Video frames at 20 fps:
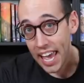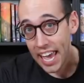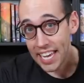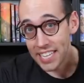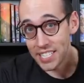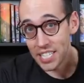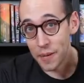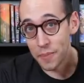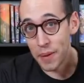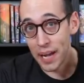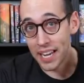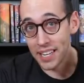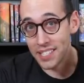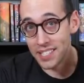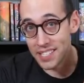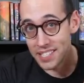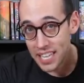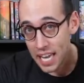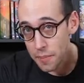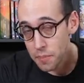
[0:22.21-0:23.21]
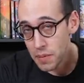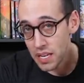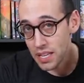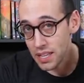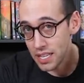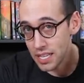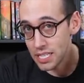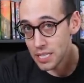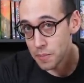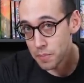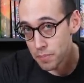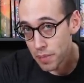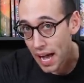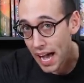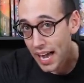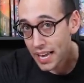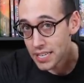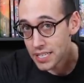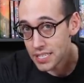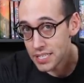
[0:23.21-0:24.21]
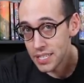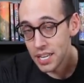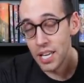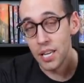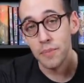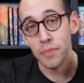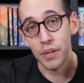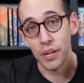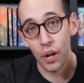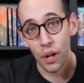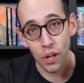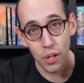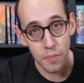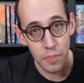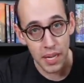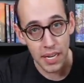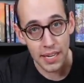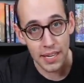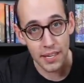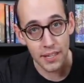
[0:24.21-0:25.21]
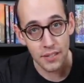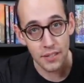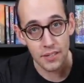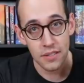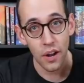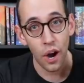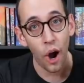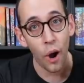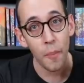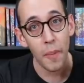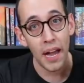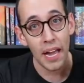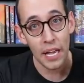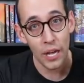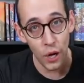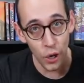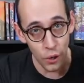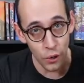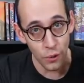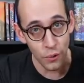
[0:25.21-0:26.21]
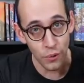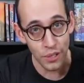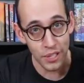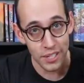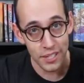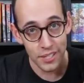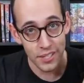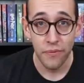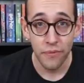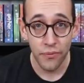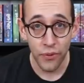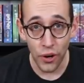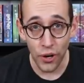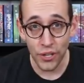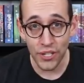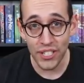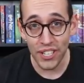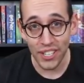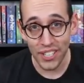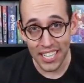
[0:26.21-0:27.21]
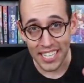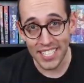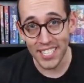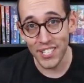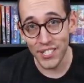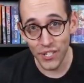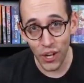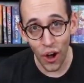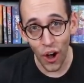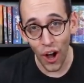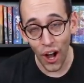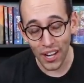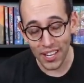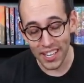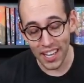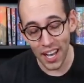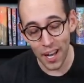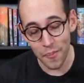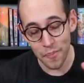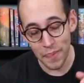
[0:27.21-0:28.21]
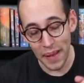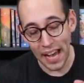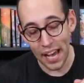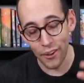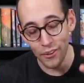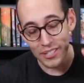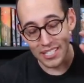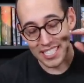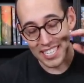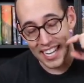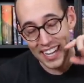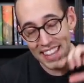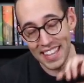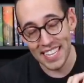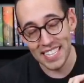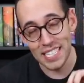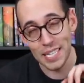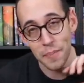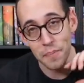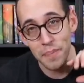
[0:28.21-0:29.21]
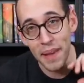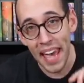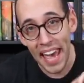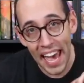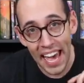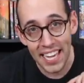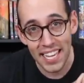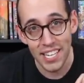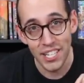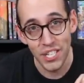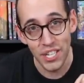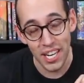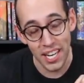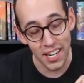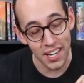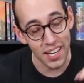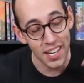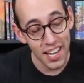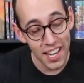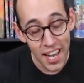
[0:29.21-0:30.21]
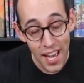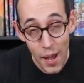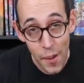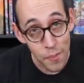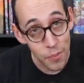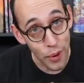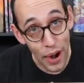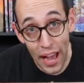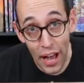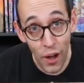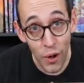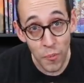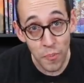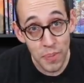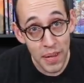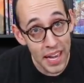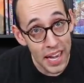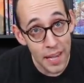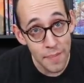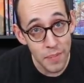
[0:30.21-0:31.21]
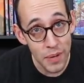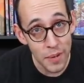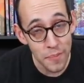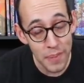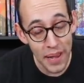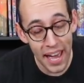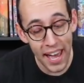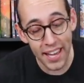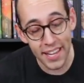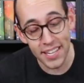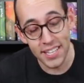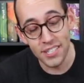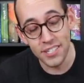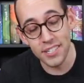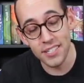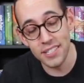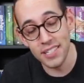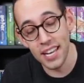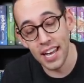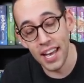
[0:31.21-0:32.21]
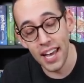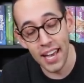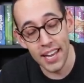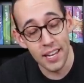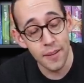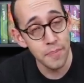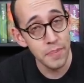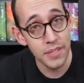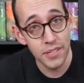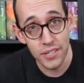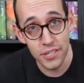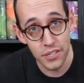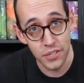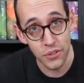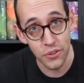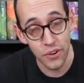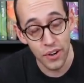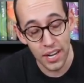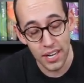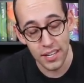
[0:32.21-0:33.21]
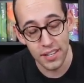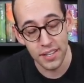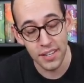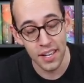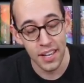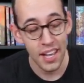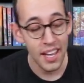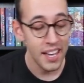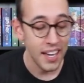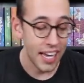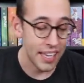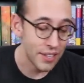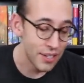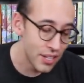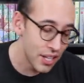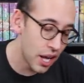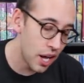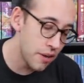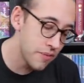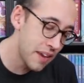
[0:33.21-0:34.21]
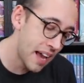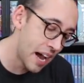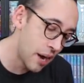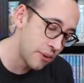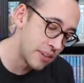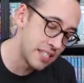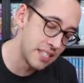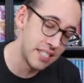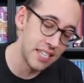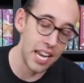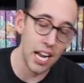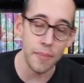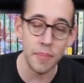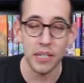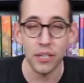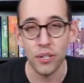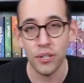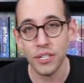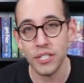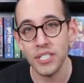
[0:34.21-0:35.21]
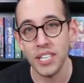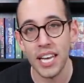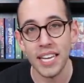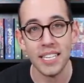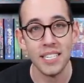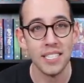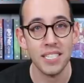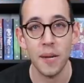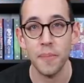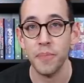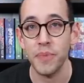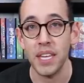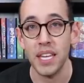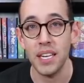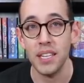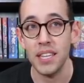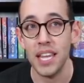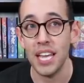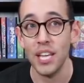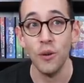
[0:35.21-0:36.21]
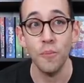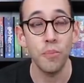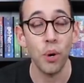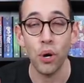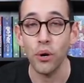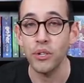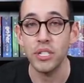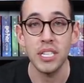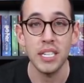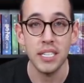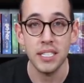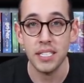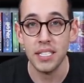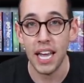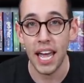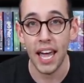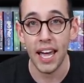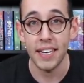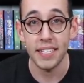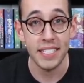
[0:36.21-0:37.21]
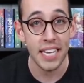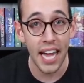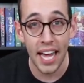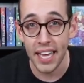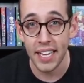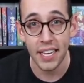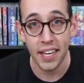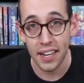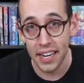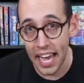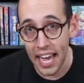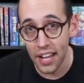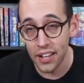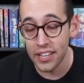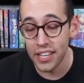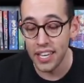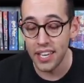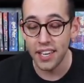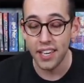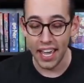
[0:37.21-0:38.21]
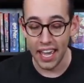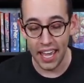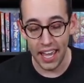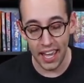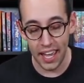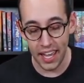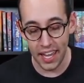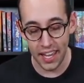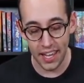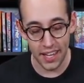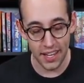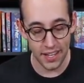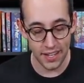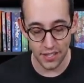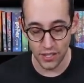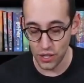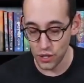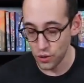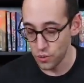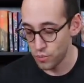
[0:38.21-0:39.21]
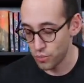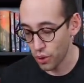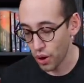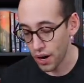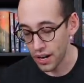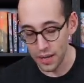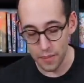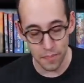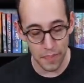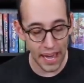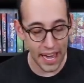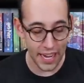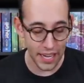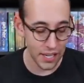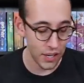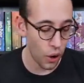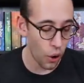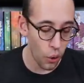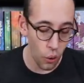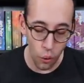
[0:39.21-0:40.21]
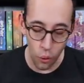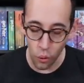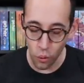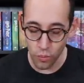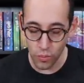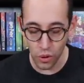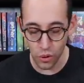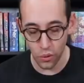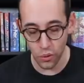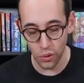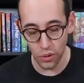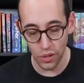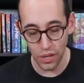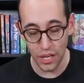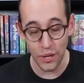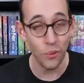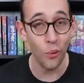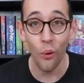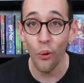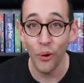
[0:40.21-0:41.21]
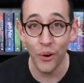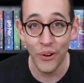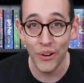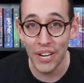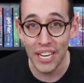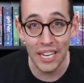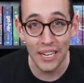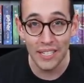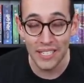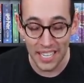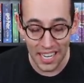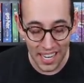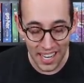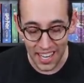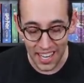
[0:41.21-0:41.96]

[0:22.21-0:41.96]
Azkabox sent me this box, but all opinions are my own. First, let's talk about this packaging. Brown paper packages tied up in string. I love how it's set up. It looks like something that you purchased at Diagon Alley and you brought it back home, or you ordered it